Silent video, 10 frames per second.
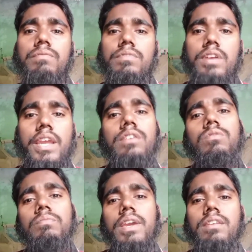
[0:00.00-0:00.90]
I'm trying
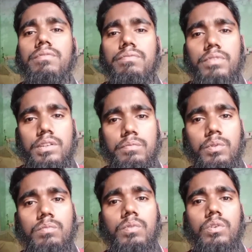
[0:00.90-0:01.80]
to make
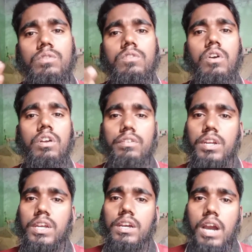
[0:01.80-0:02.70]
Facebook post or
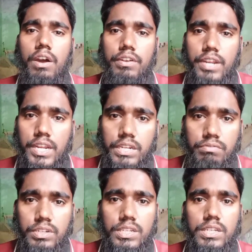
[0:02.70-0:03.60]
our daily
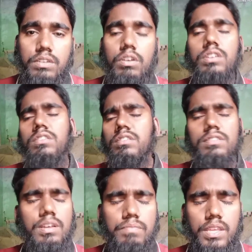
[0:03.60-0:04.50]
written or
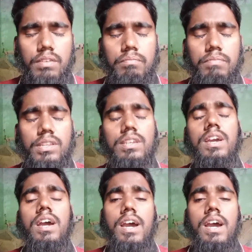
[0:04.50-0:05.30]
something, but